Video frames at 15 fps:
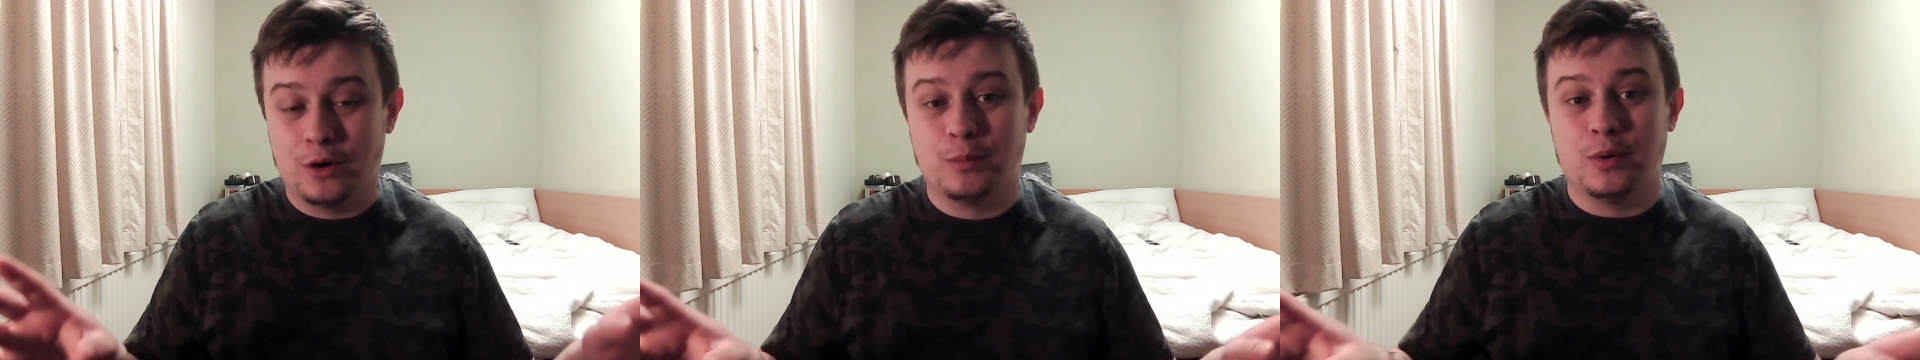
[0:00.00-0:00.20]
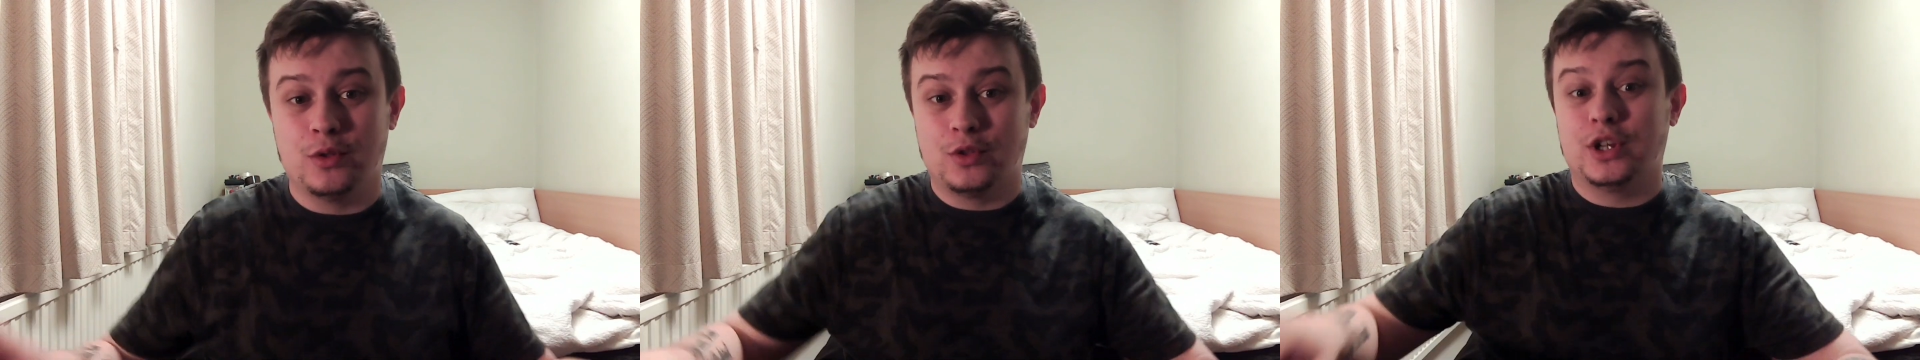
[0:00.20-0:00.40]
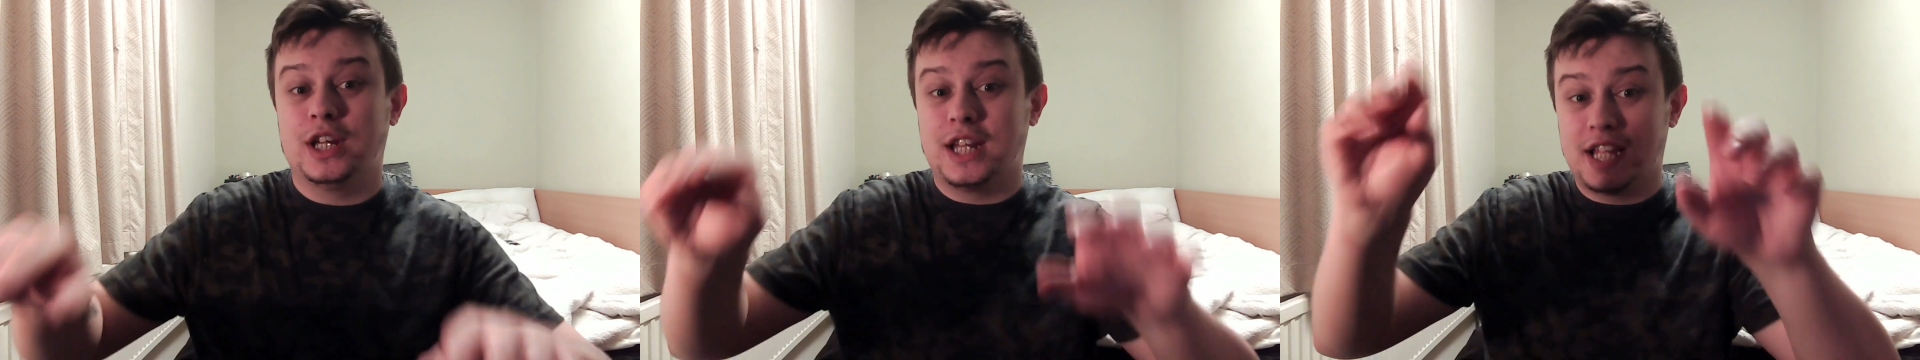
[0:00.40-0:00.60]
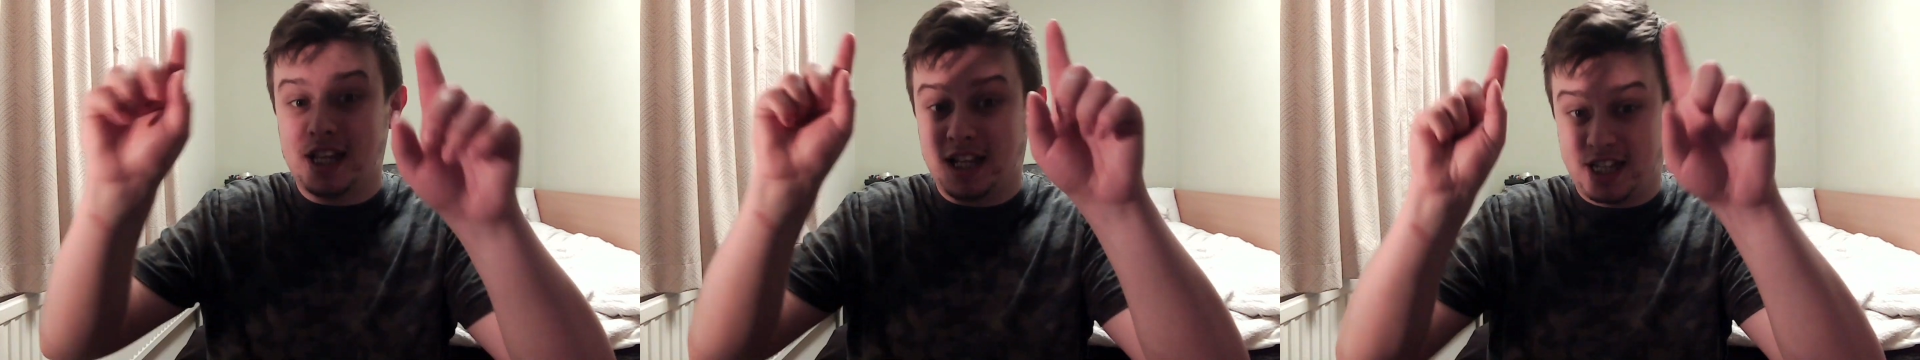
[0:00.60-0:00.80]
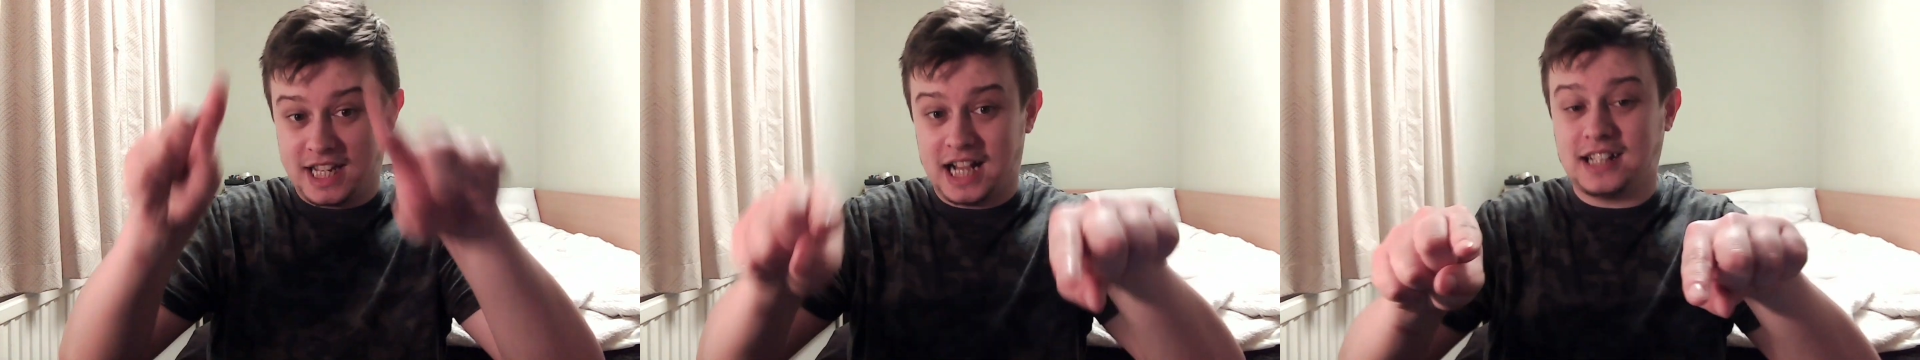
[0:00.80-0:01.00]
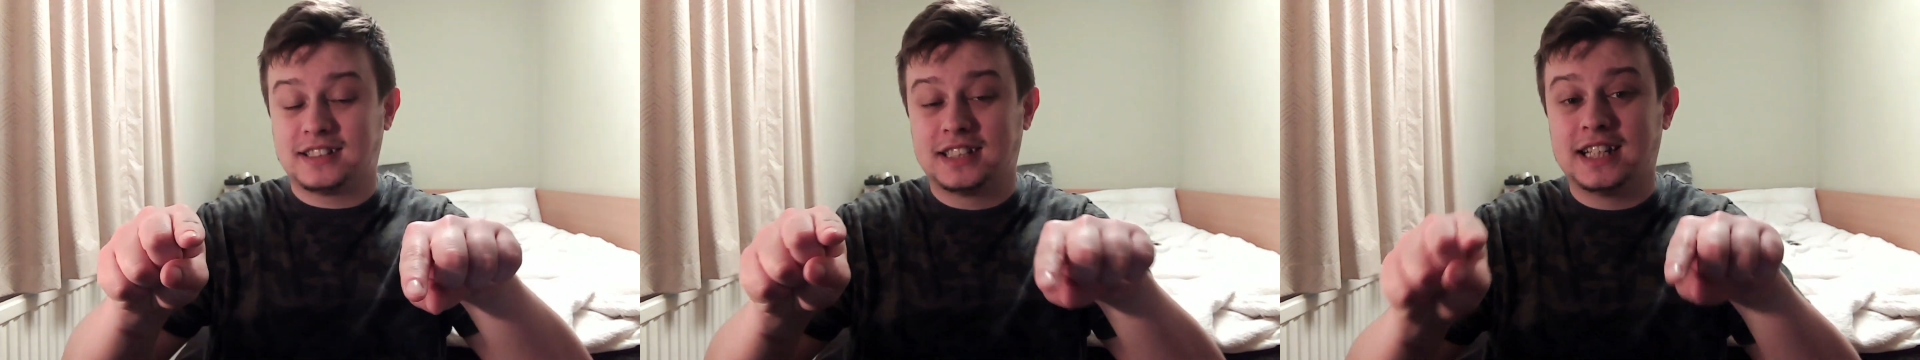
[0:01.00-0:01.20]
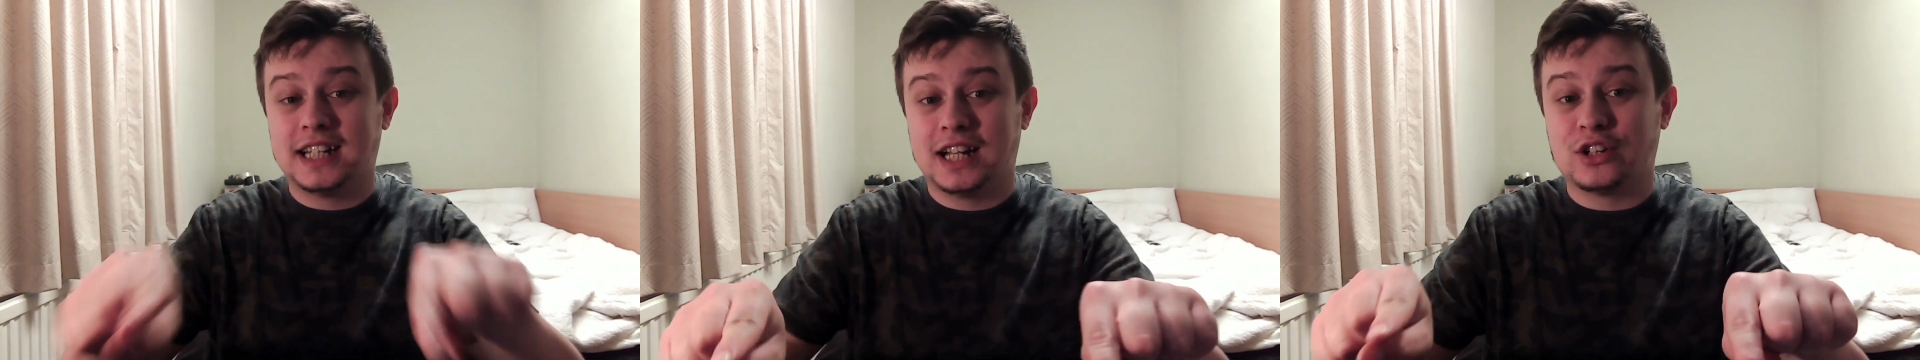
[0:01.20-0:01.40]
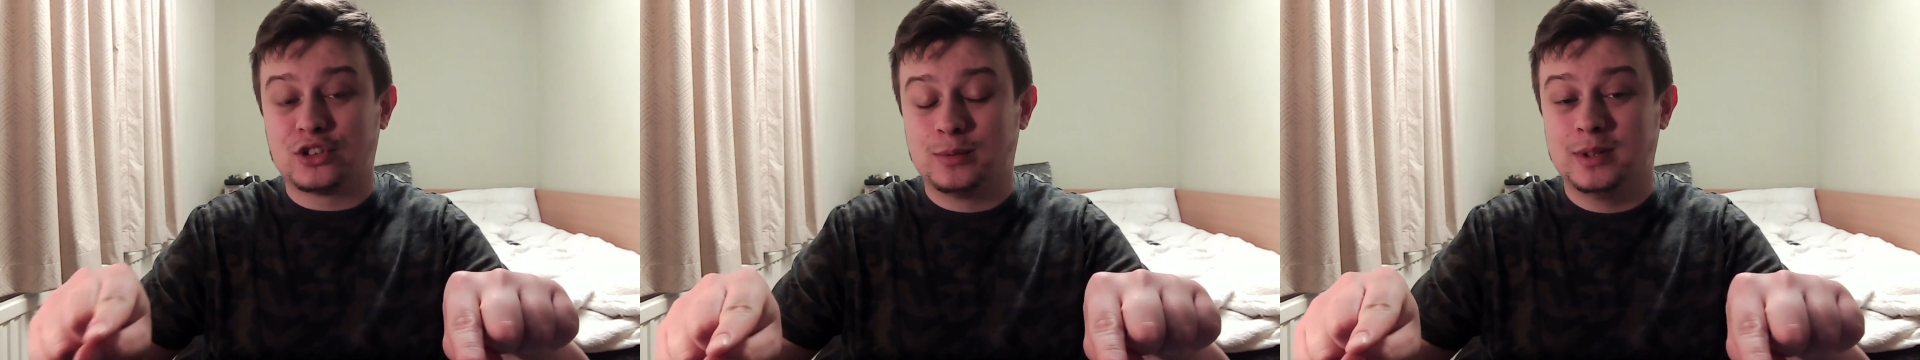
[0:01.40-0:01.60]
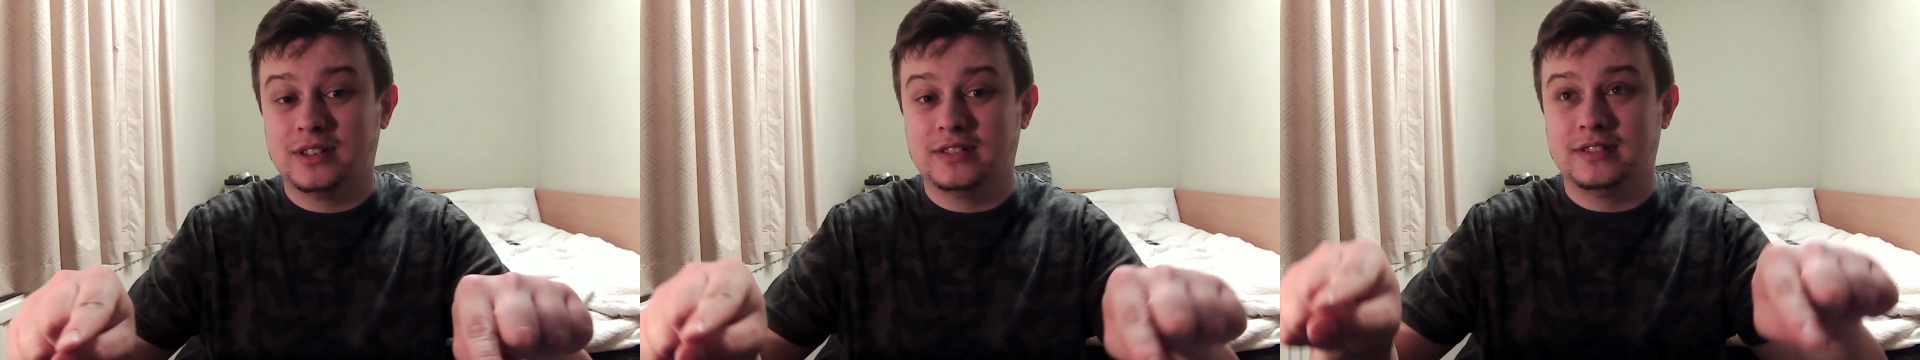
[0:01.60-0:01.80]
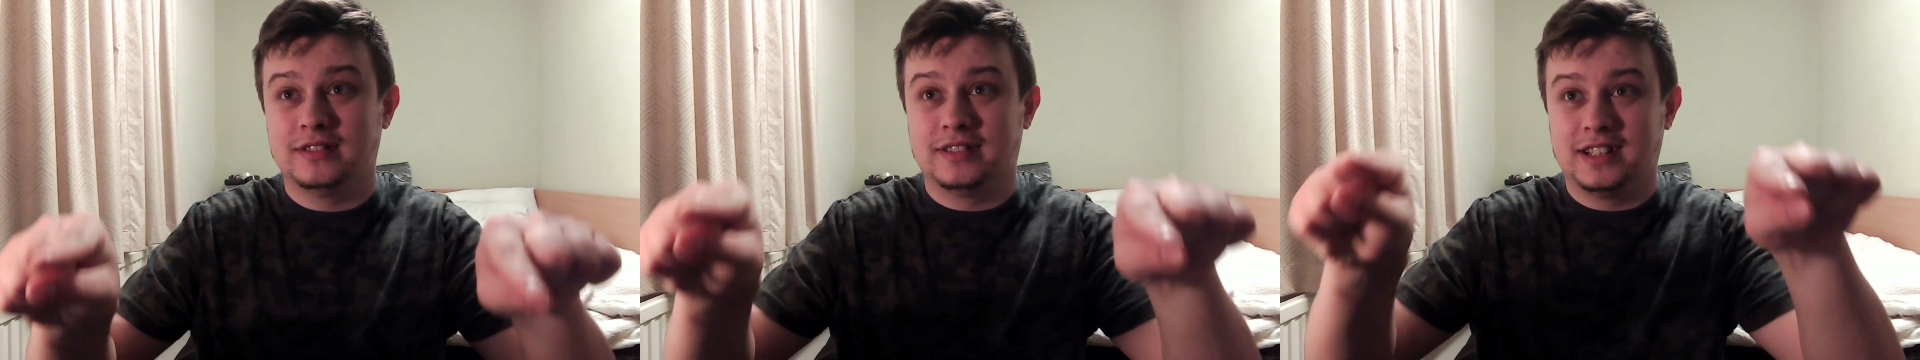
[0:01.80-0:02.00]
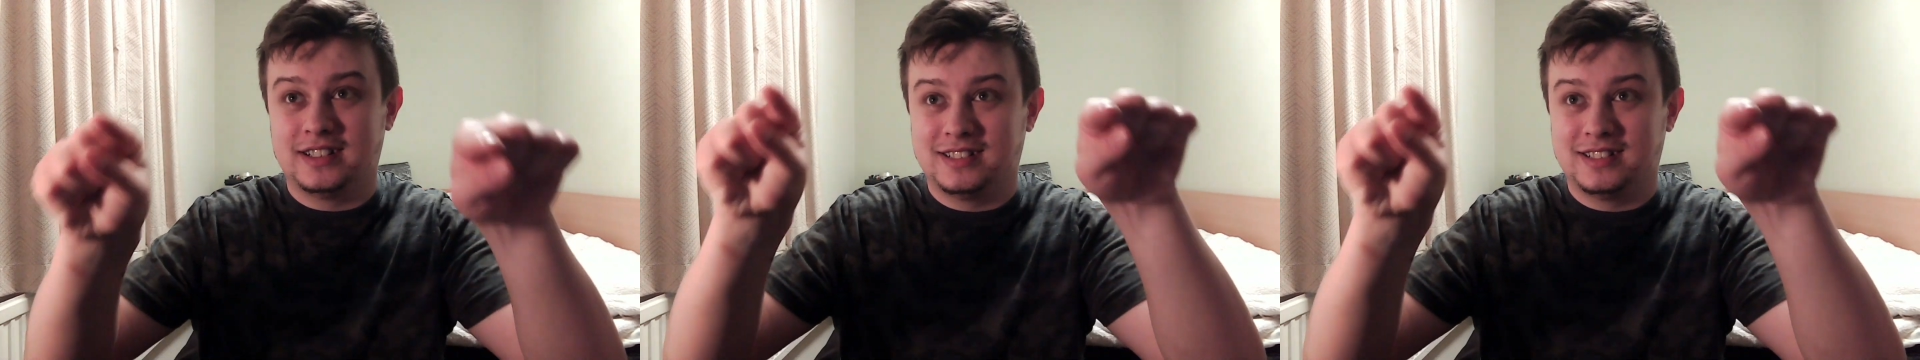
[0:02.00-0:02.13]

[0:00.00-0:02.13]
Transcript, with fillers: but the casting announcement that